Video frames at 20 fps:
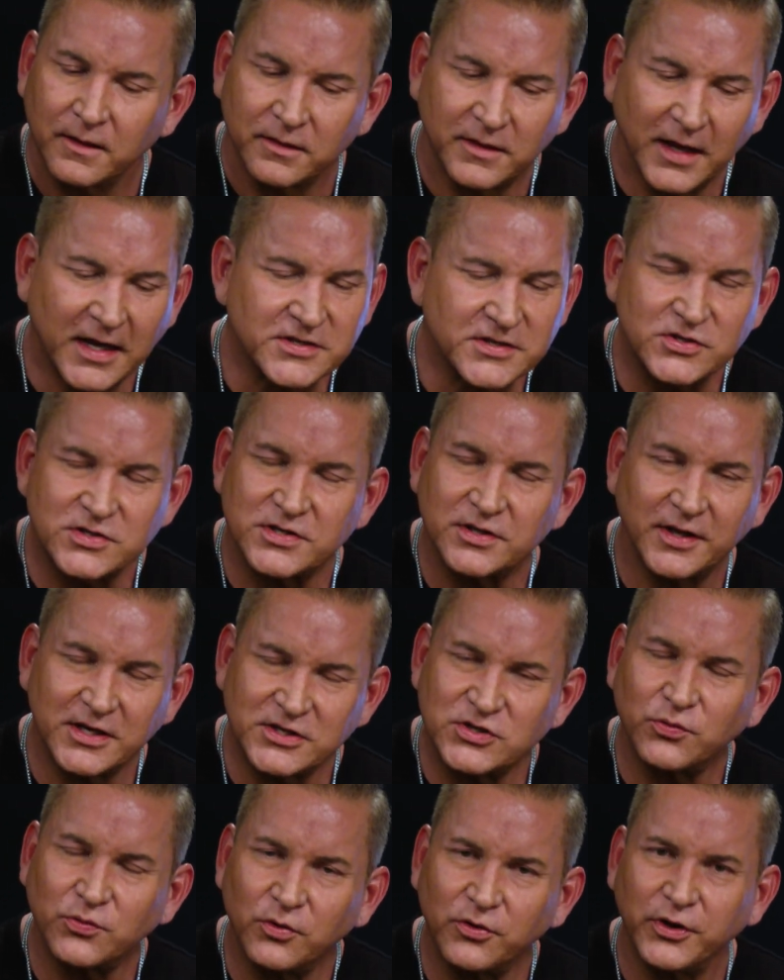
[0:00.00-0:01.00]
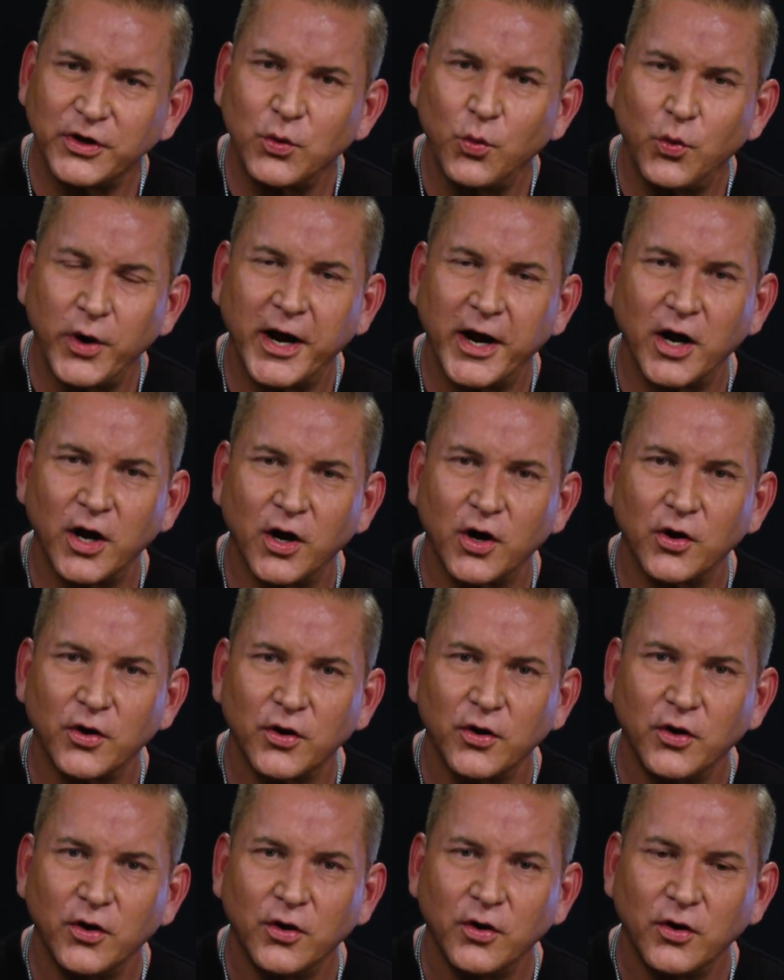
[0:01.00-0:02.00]
That's really where
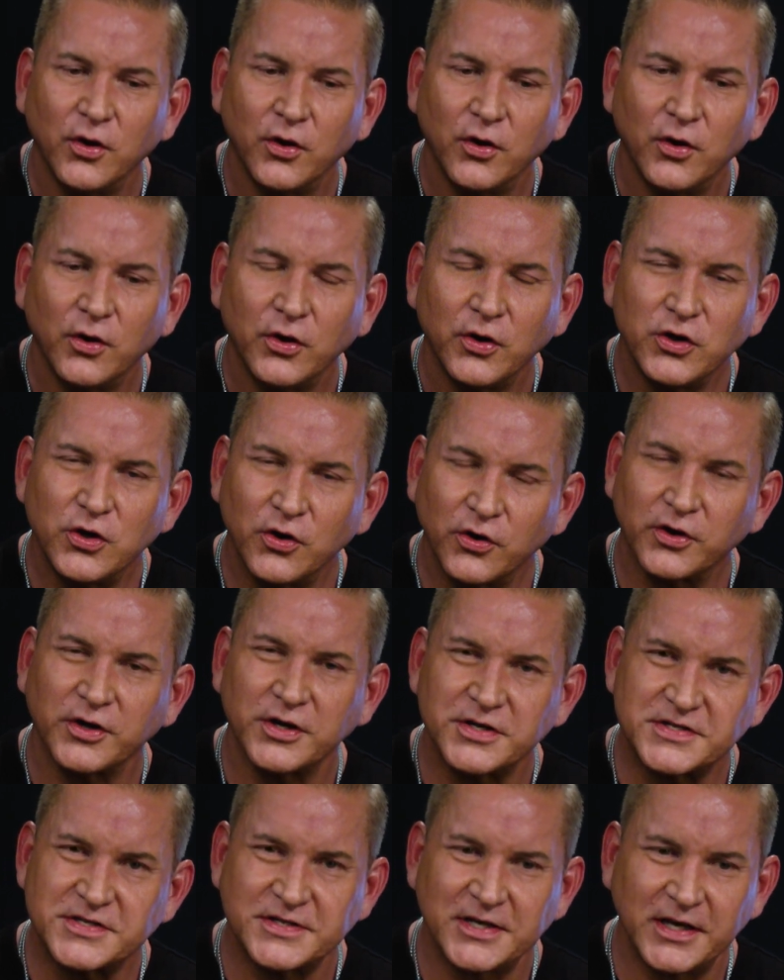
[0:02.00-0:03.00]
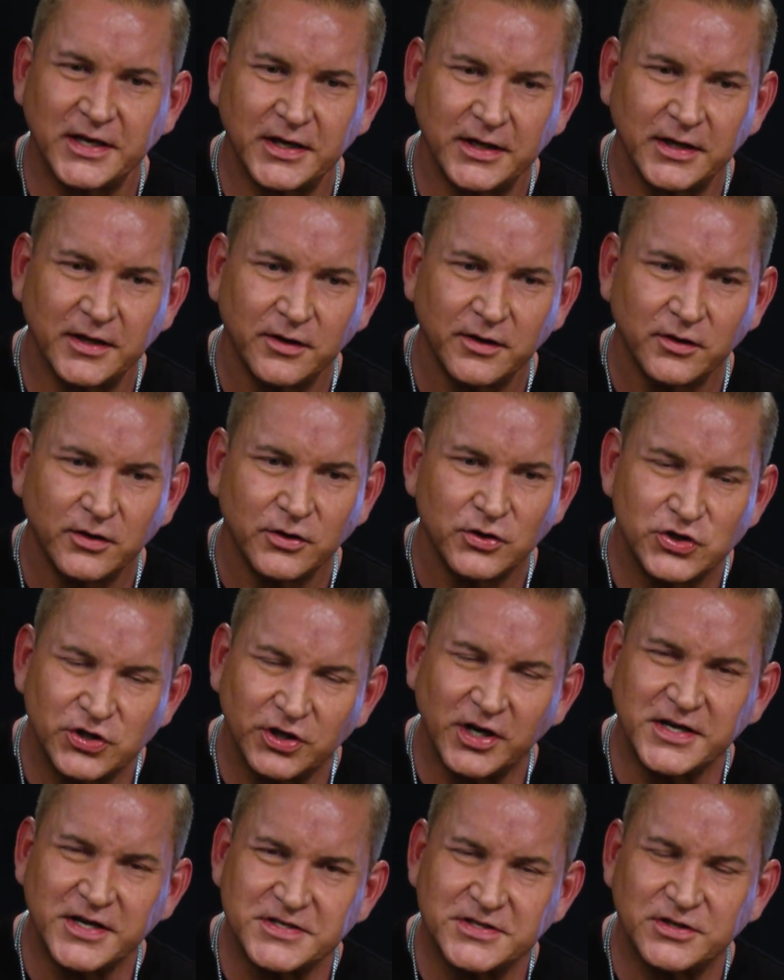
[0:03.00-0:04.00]
you're going to see,
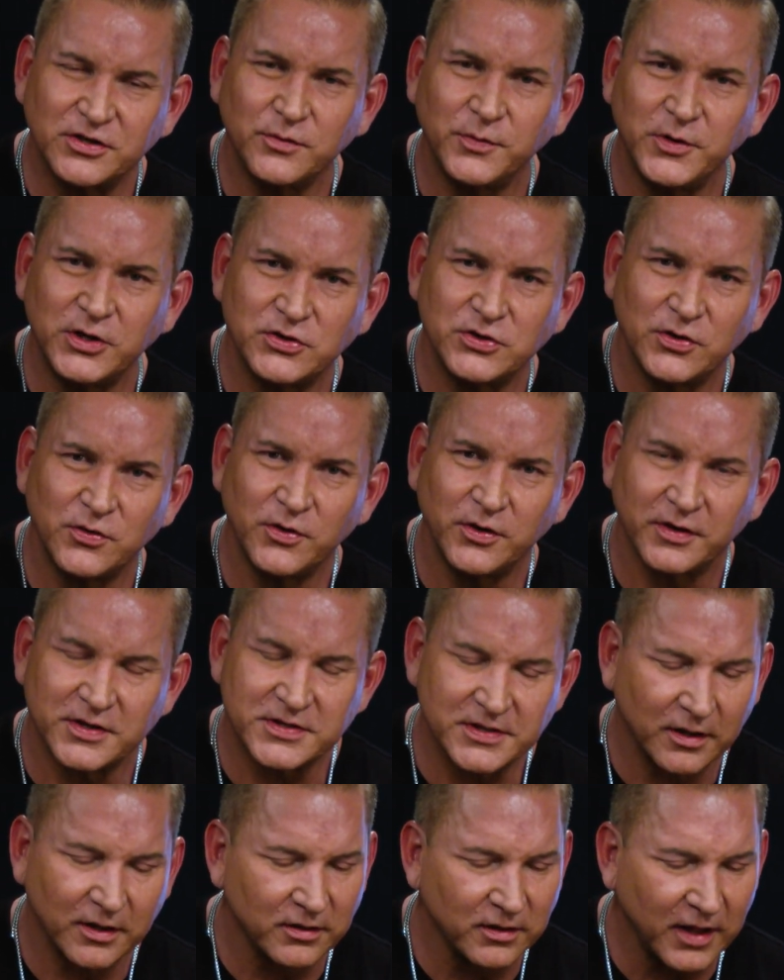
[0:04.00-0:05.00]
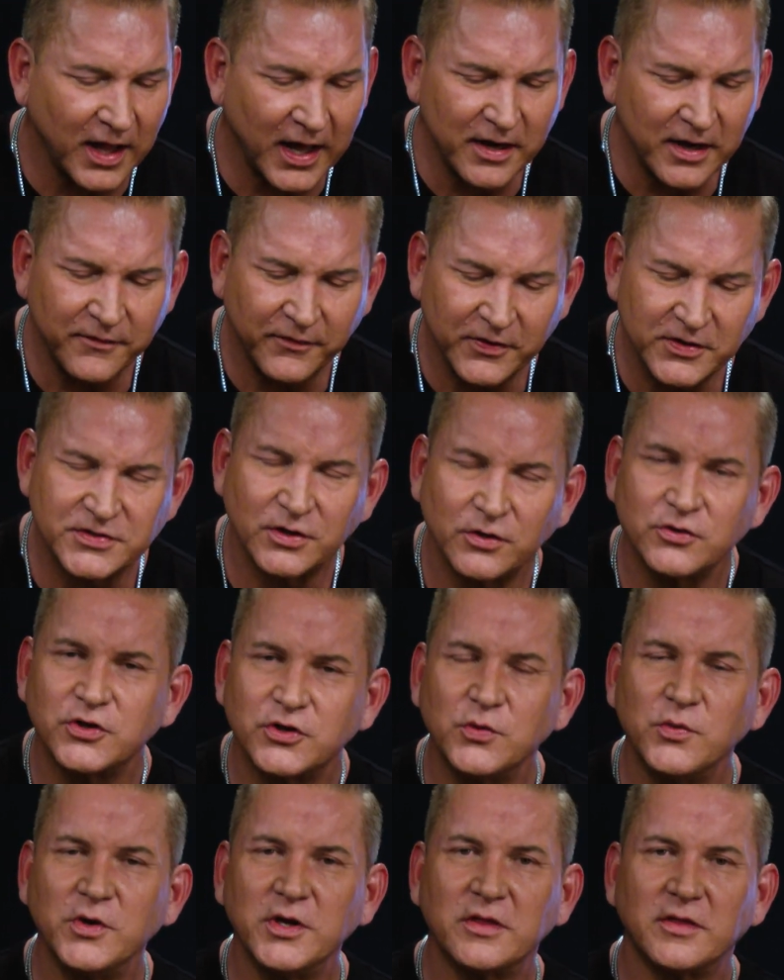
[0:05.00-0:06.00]
should I still be doing this? A lot of us are
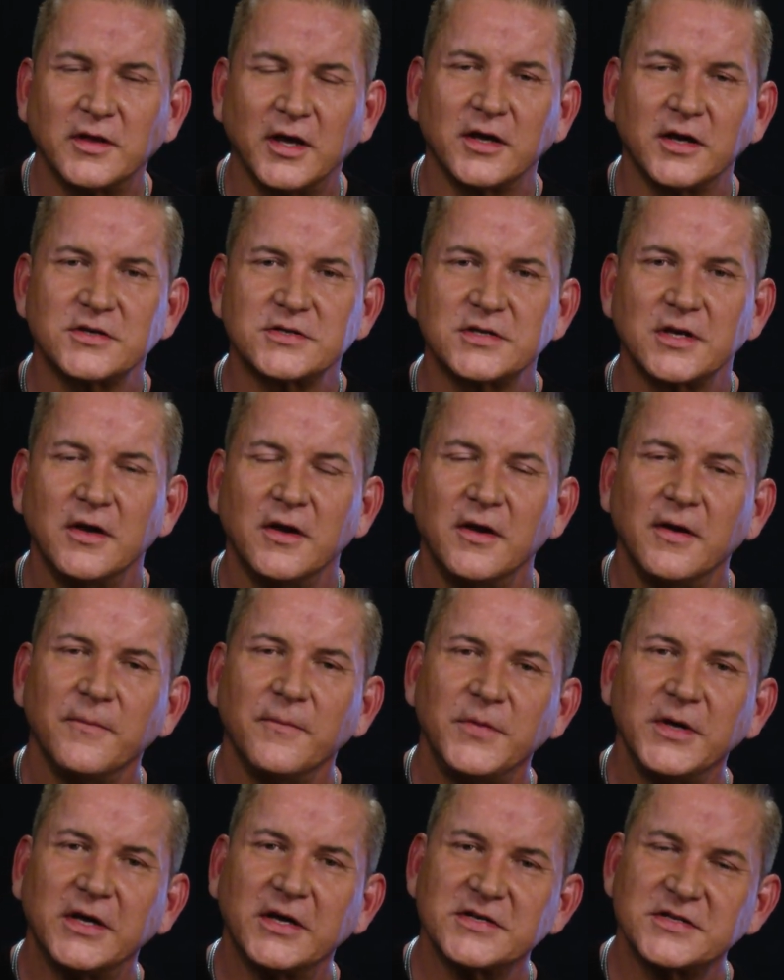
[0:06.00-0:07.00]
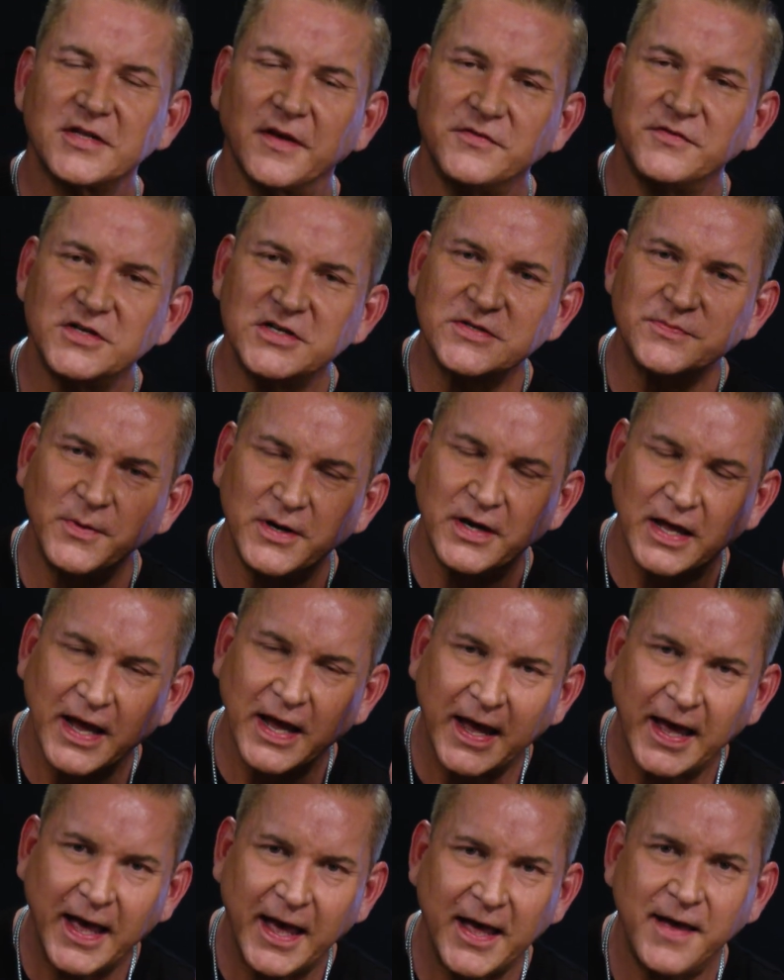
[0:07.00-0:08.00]
doing things because they've just been
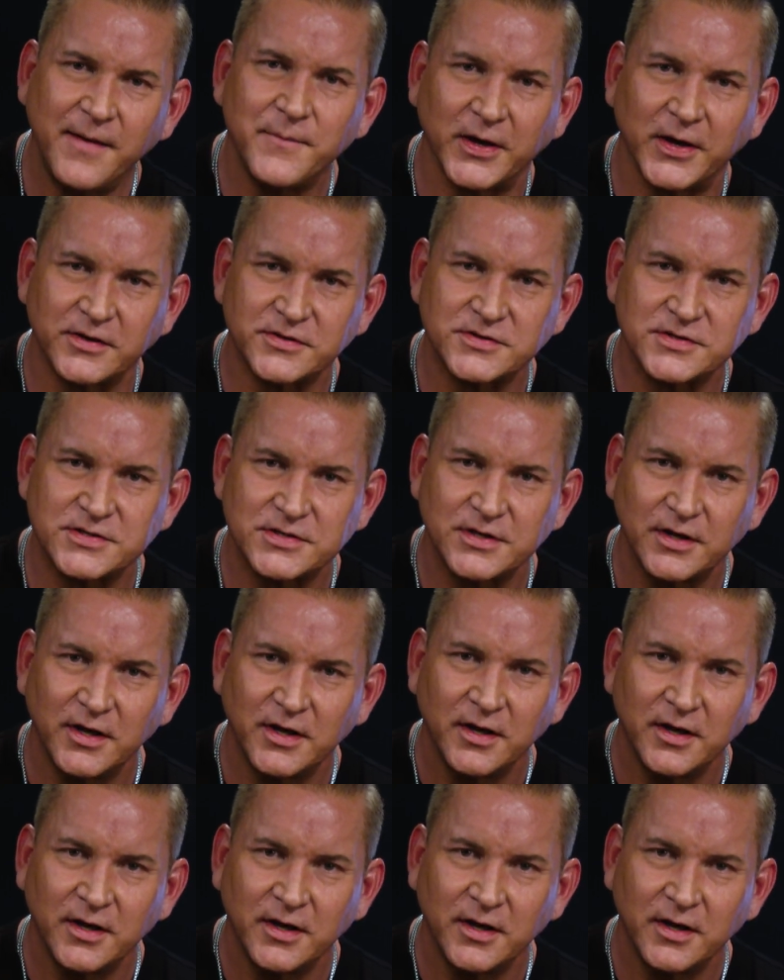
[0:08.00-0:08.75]
habits.